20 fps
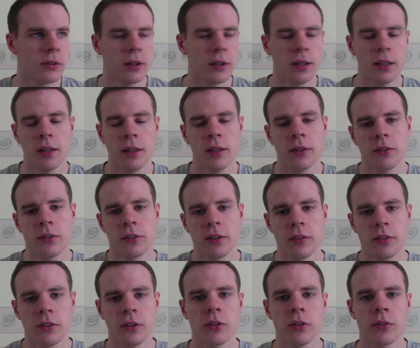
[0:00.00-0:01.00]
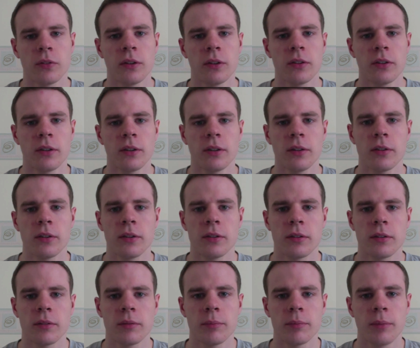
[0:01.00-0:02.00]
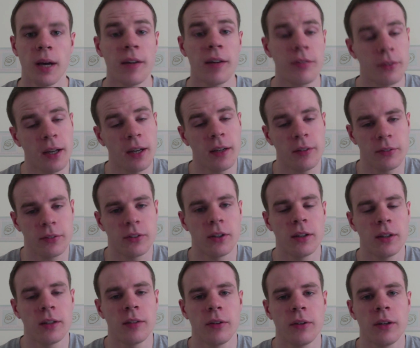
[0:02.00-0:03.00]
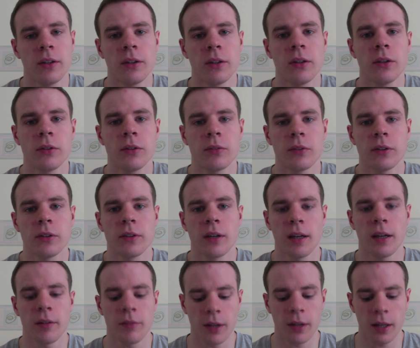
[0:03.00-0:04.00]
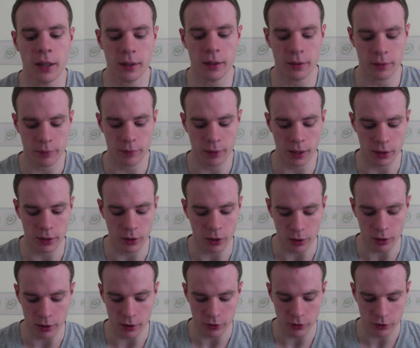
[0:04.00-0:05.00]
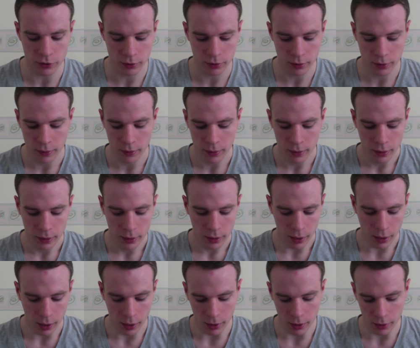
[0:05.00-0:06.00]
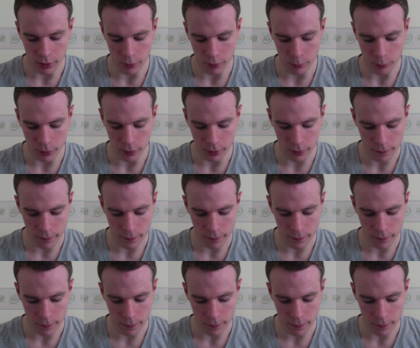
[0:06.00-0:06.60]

It's useful to. I've certainly found it useful to have that knowledge, and